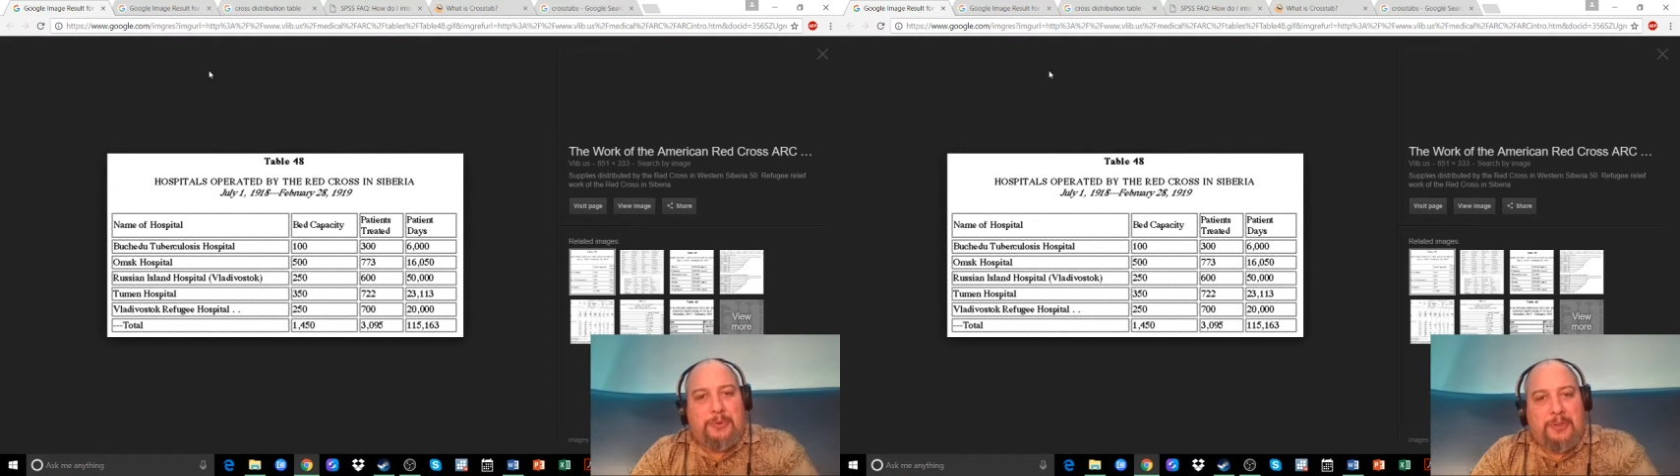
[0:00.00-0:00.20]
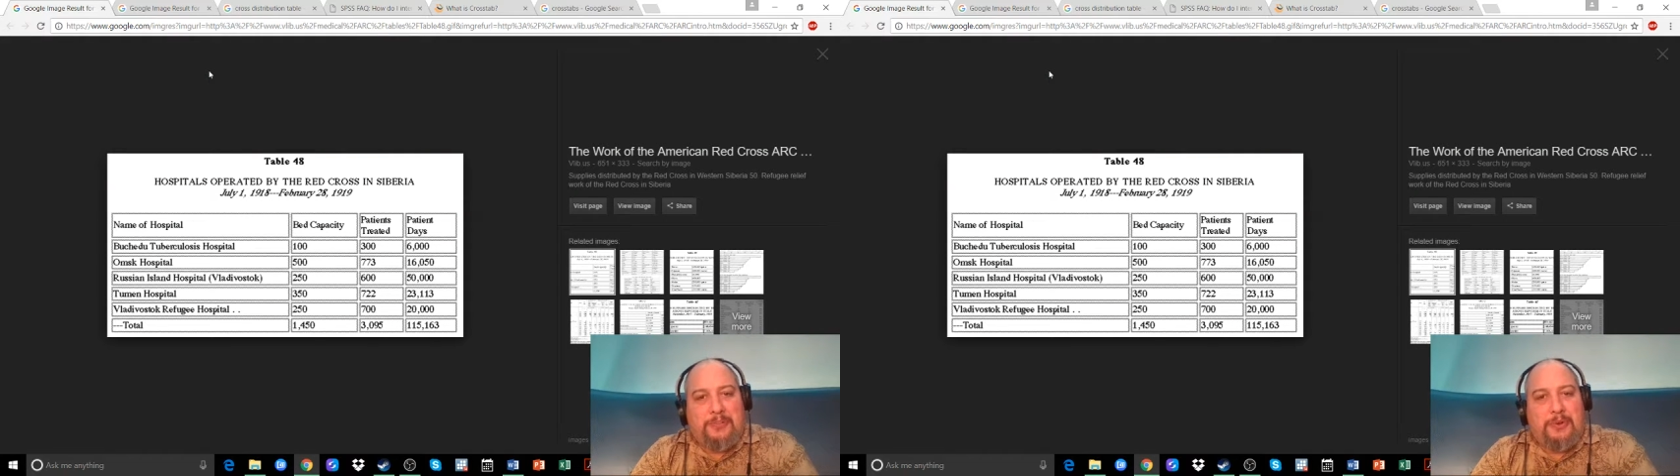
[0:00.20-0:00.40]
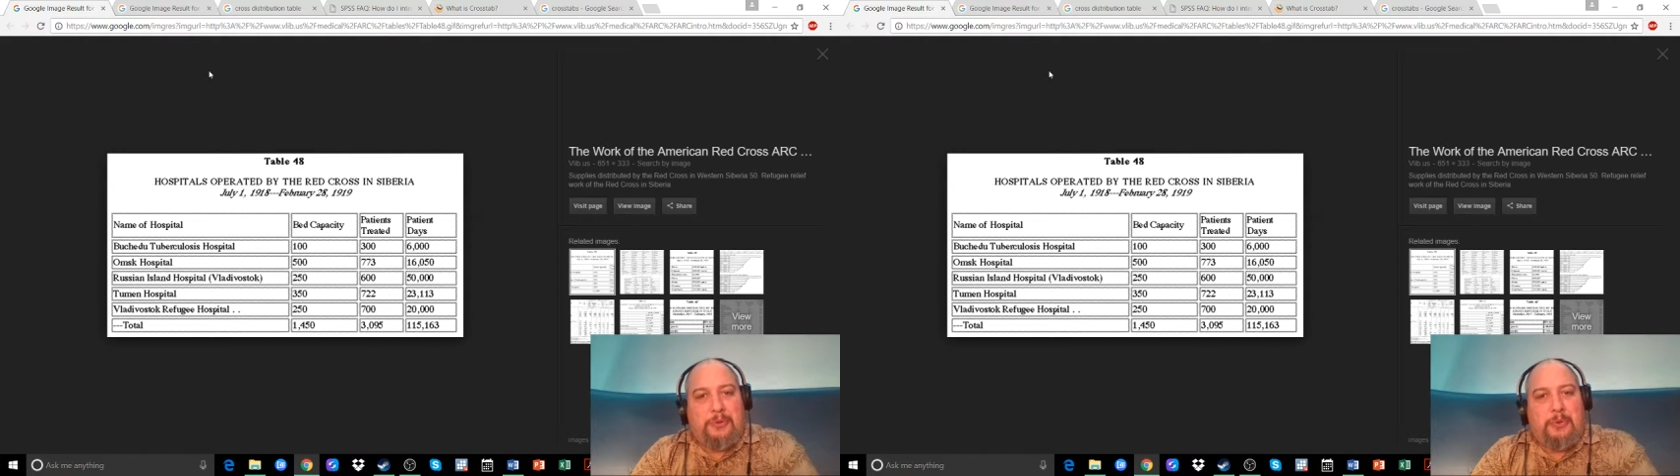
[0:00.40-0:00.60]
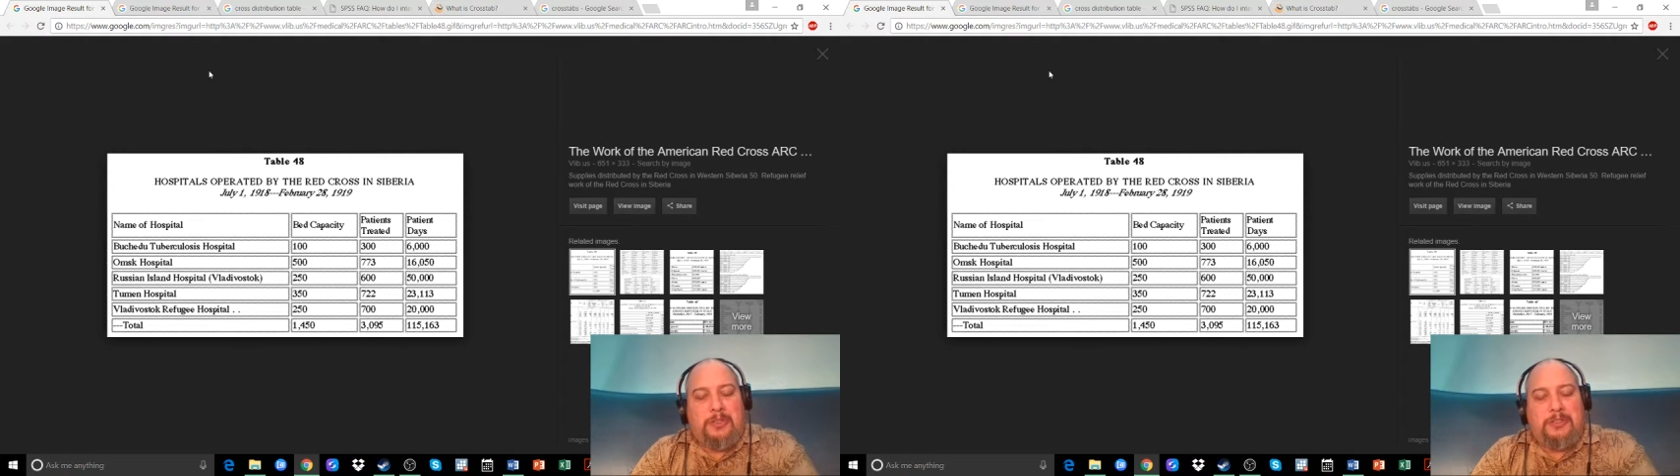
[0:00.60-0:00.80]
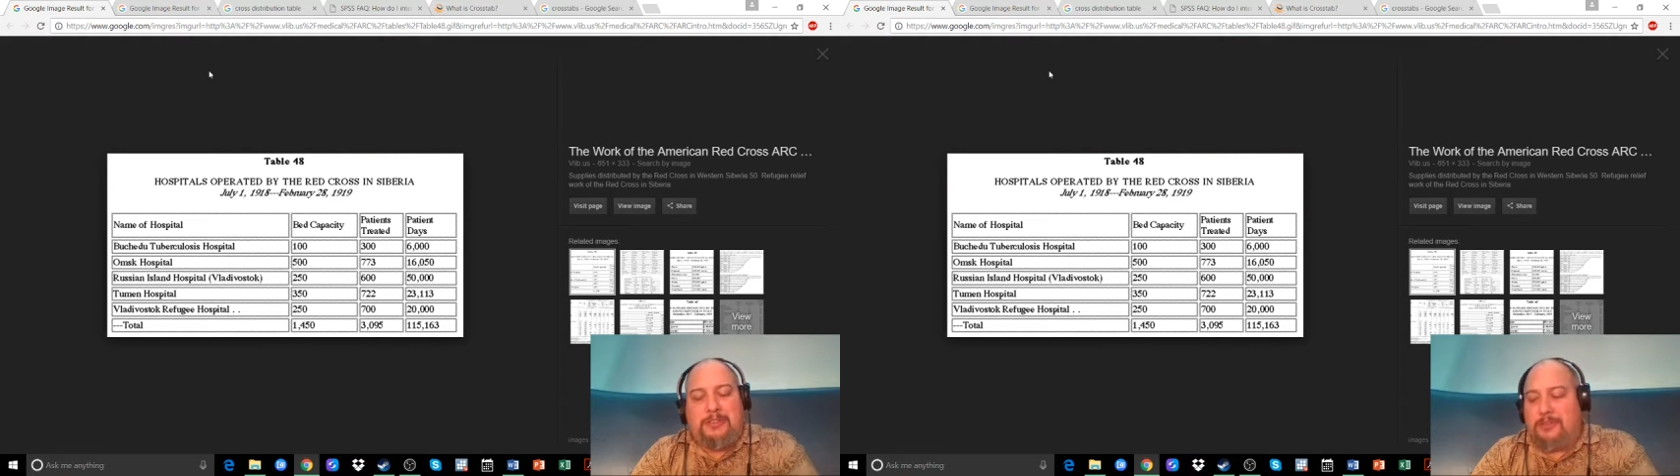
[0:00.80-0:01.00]
whenever you're
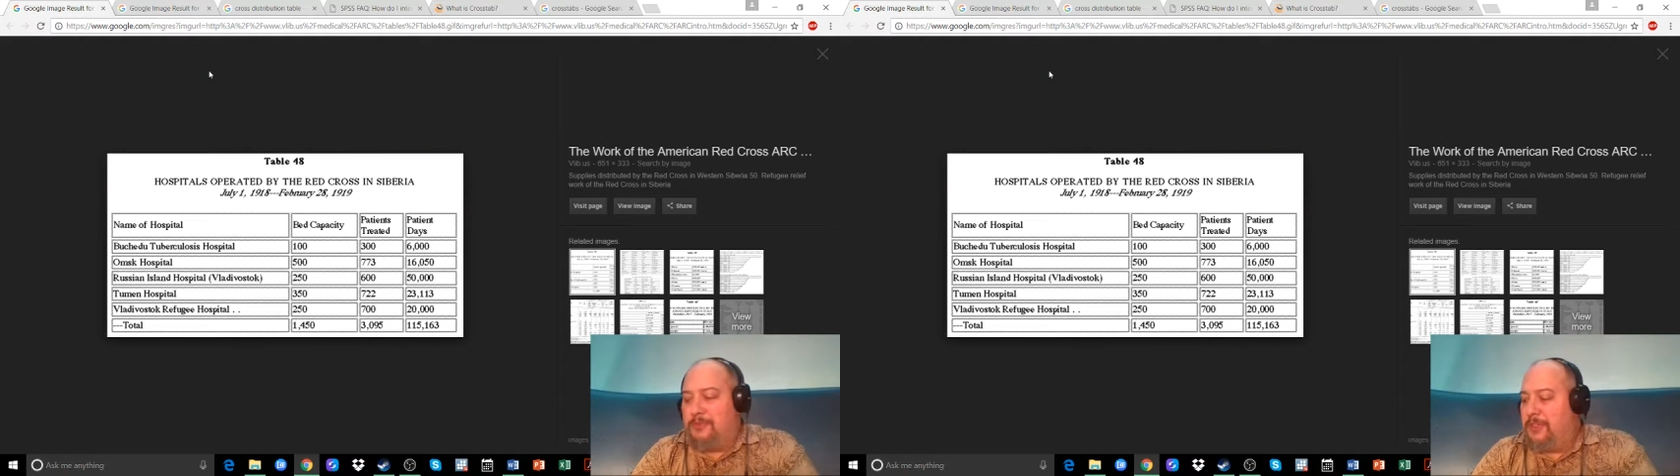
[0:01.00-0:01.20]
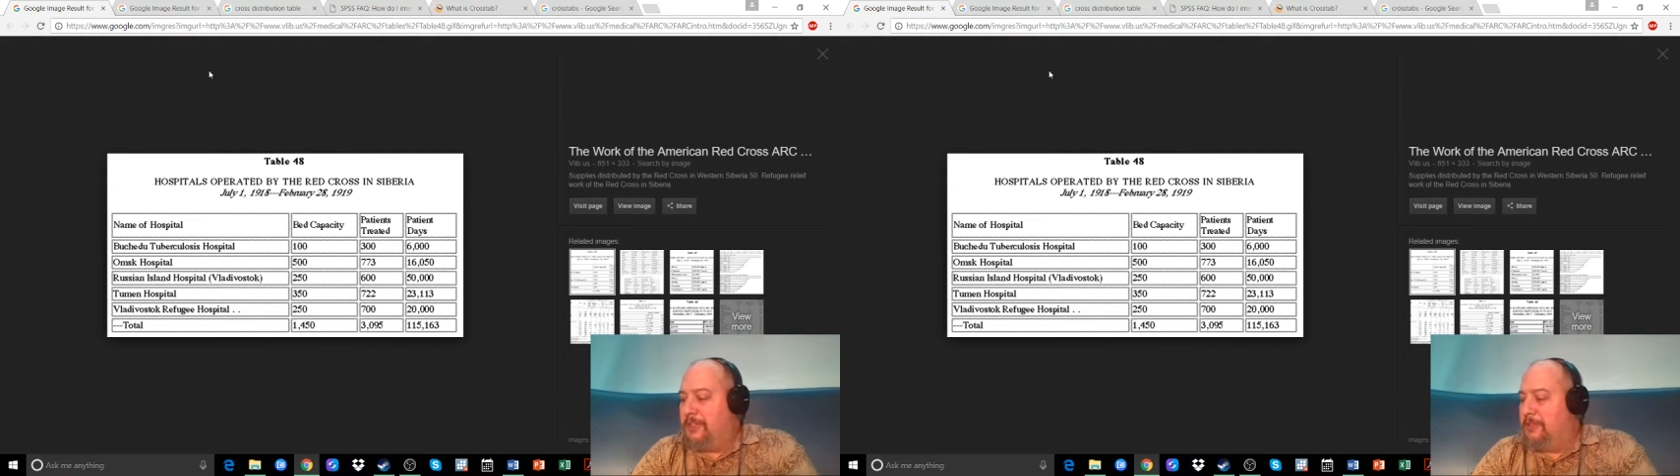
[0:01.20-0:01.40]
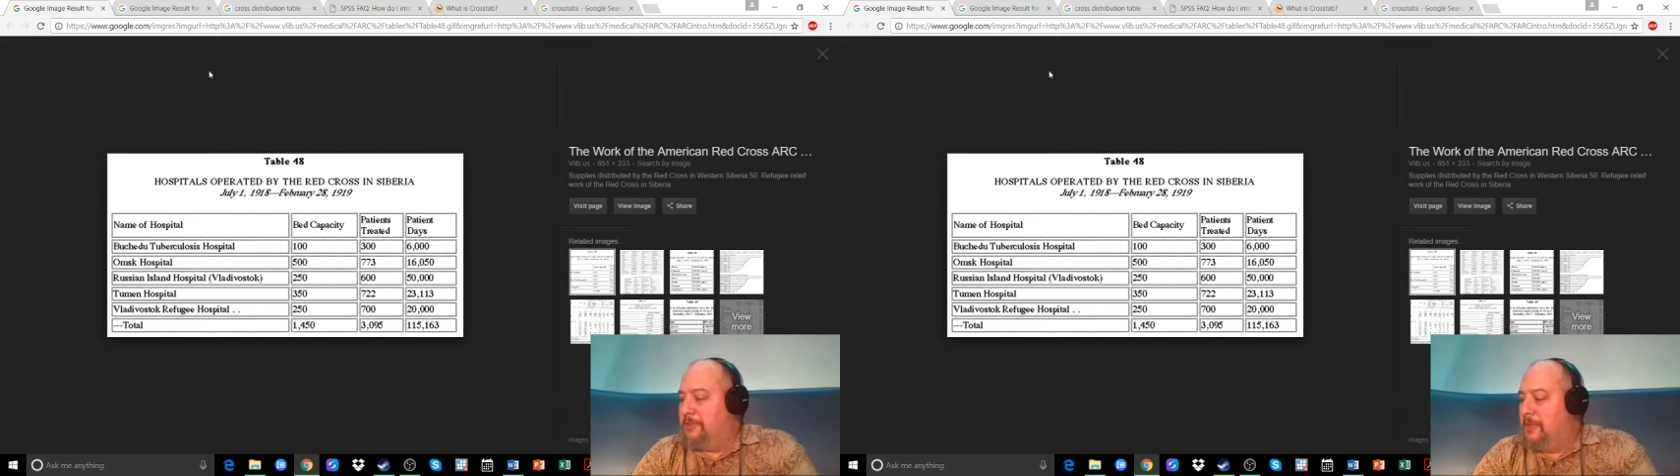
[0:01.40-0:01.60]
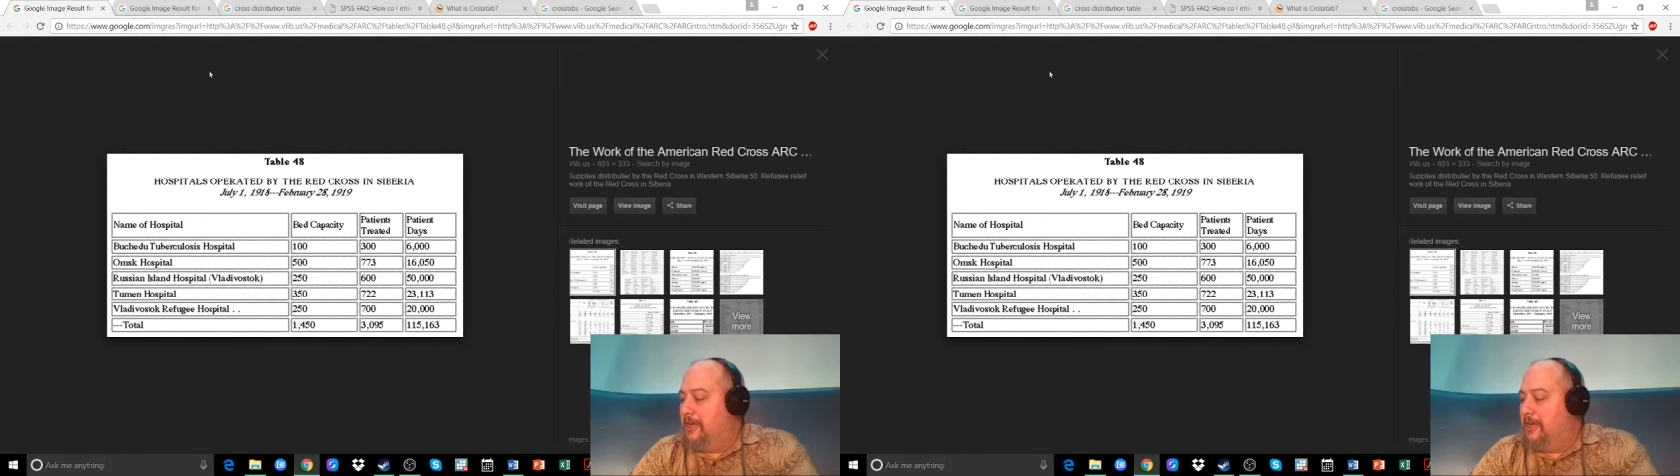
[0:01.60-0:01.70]
watching this video.